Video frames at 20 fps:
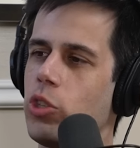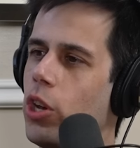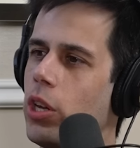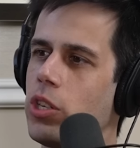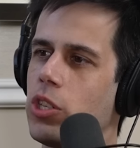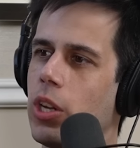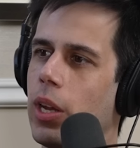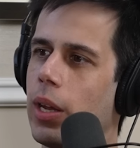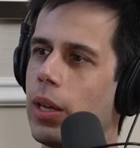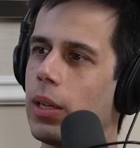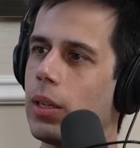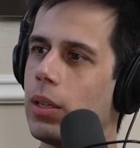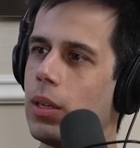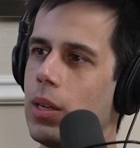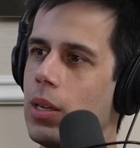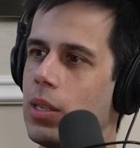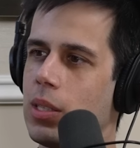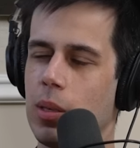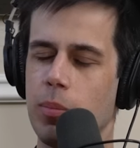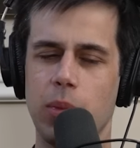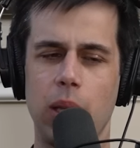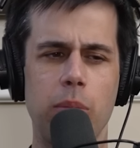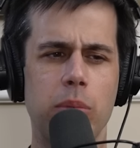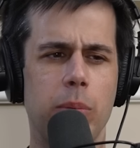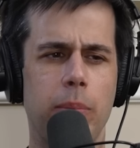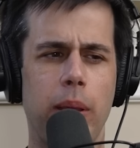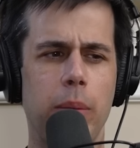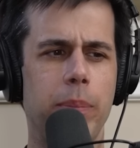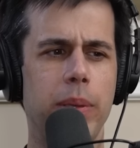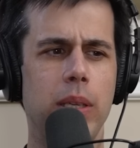judging. Yep. Sometimes
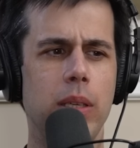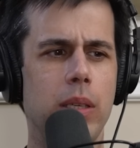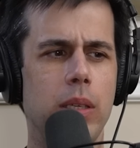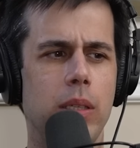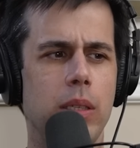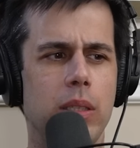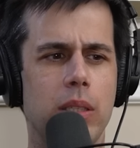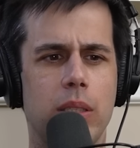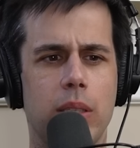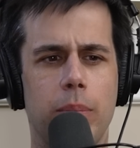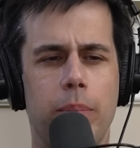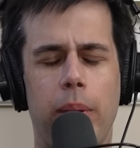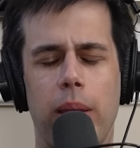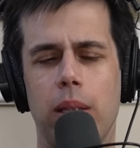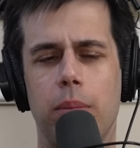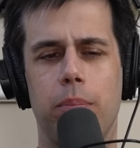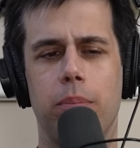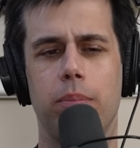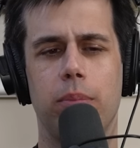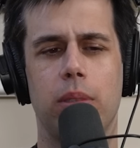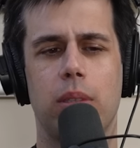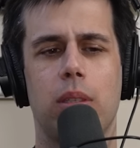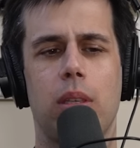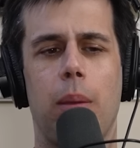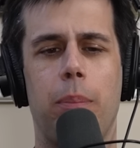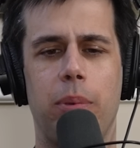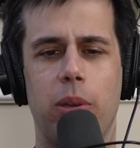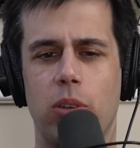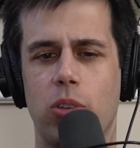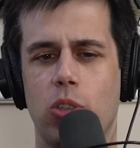it might be might
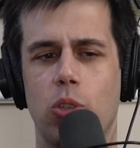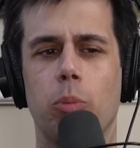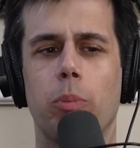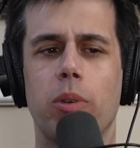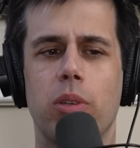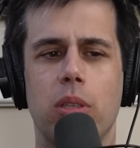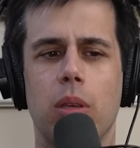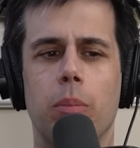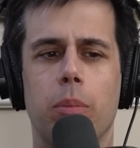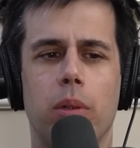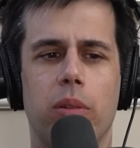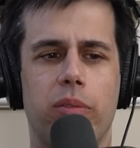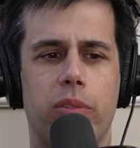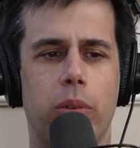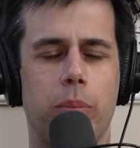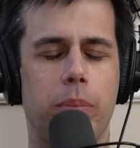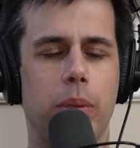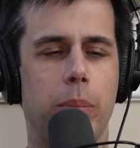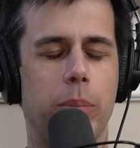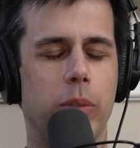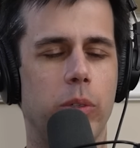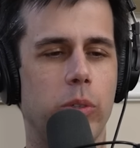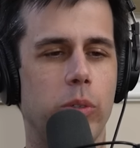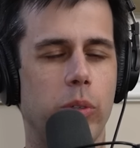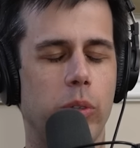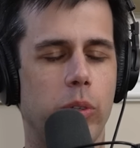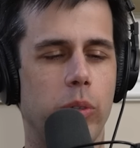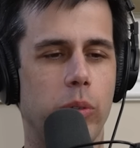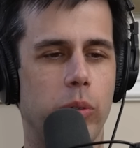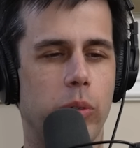appear super simple for people who,
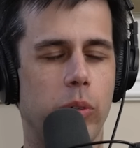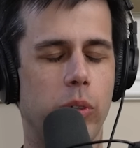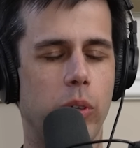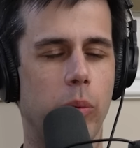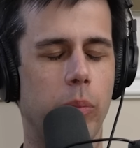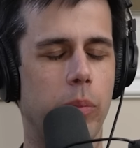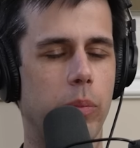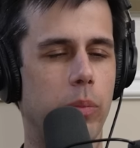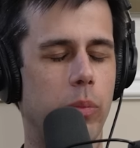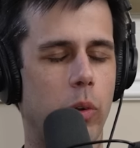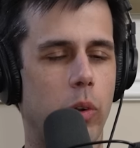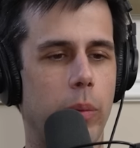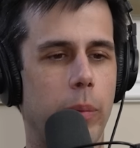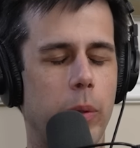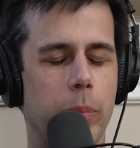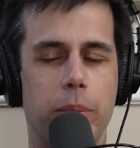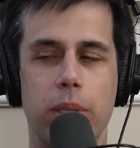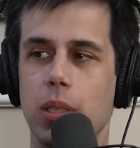who, who know more about